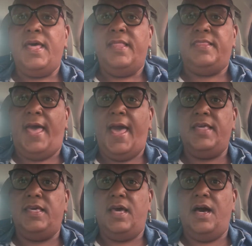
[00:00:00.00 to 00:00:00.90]
That
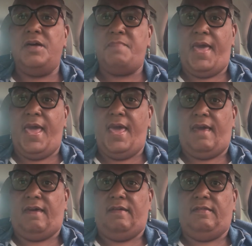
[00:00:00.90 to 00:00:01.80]
young
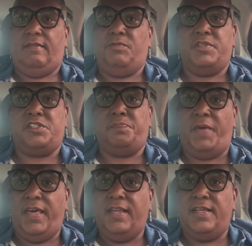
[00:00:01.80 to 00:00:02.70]
man was
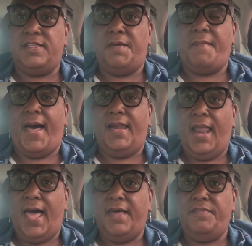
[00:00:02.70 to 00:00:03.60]
speaking into my
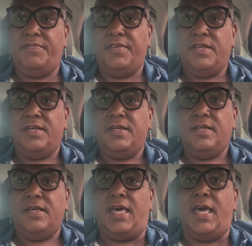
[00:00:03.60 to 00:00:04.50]
life.
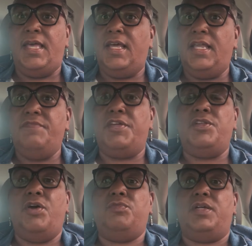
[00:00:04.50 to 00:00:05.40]
He didn't even
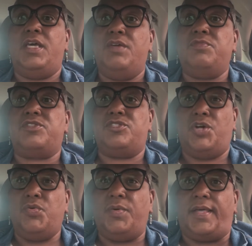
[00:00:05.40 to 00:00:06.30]
know what he was
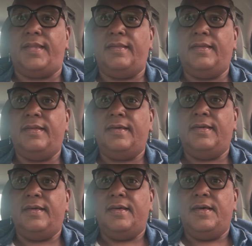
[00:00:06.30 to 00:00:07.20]
doing.
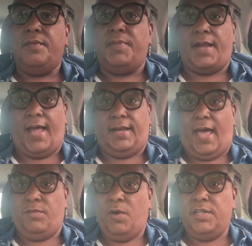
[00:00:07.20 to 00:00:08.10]
But I
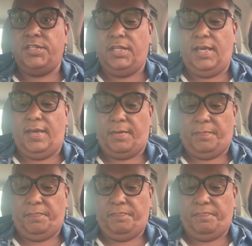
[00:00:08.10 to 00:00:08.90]
like watching him.